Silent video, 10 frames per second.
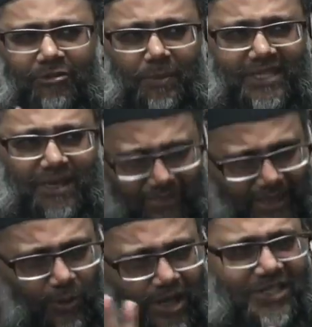100%,
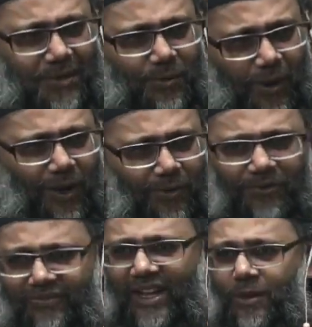but it works well,
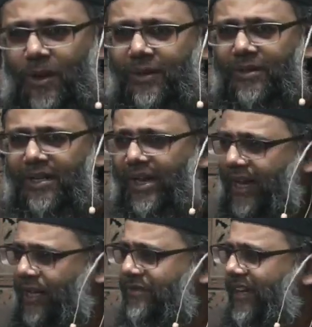fairly well.
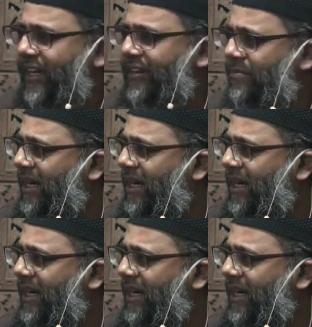And over here in